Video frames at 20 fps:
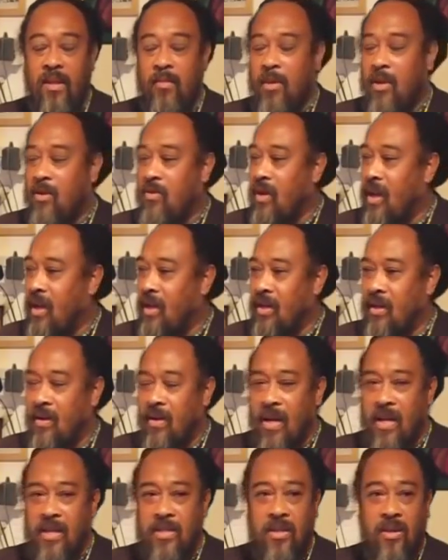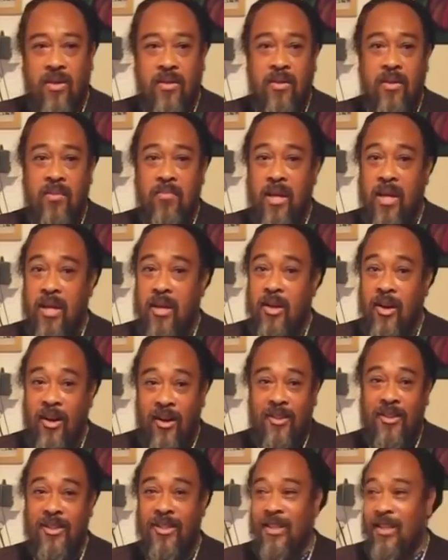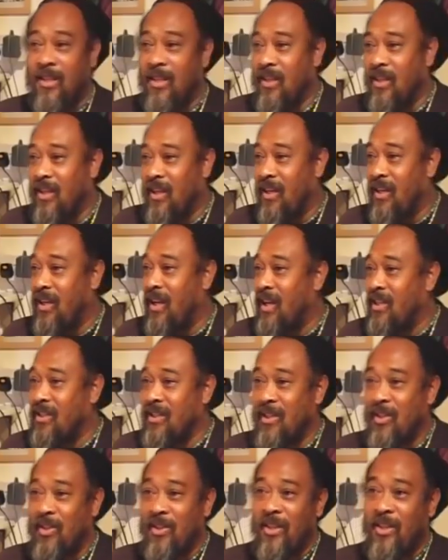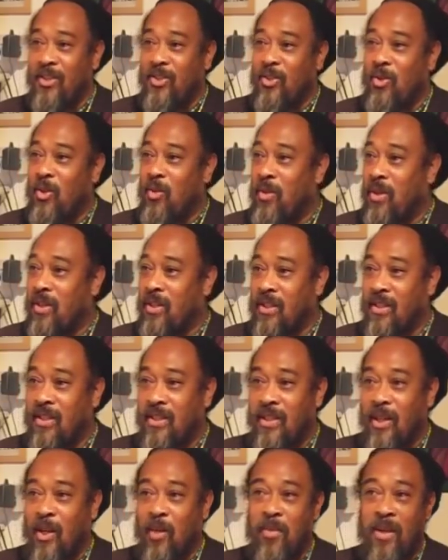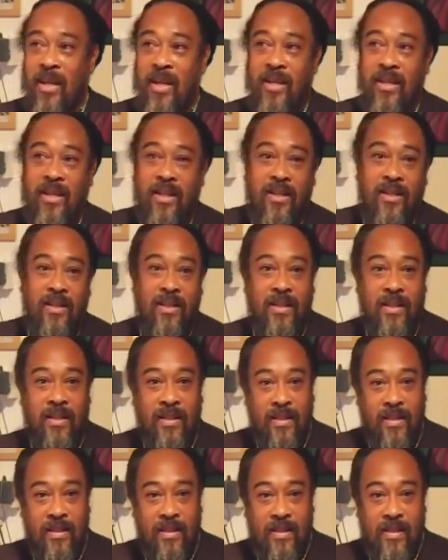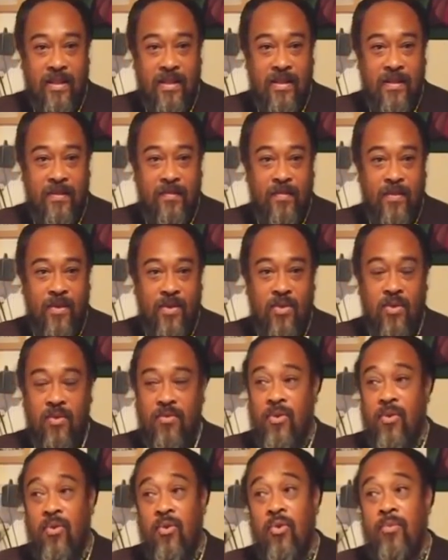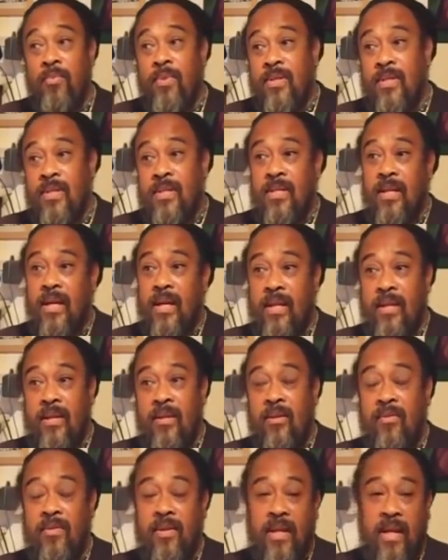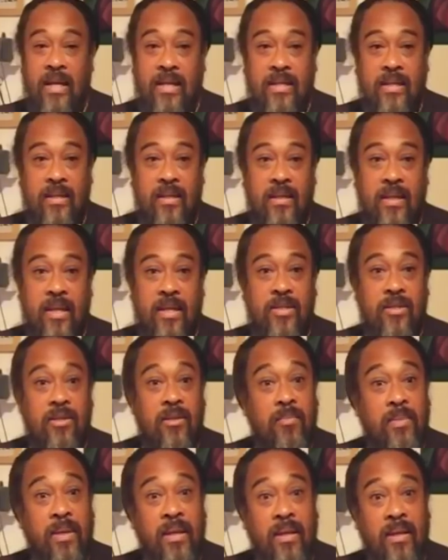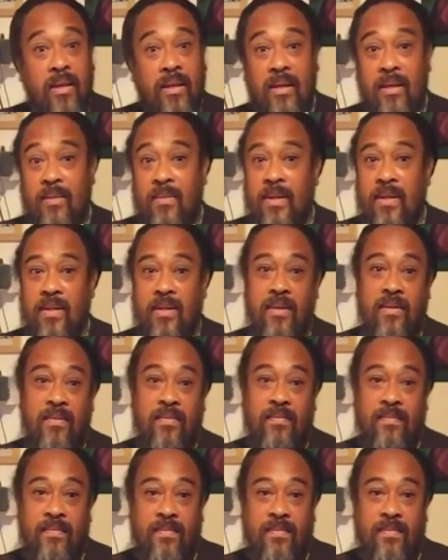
They'll be crying their eyes out, oh my God, the last incarnation, oh what a terrible idea. So for whom is this idea of a last incarnation appealing, I wonder?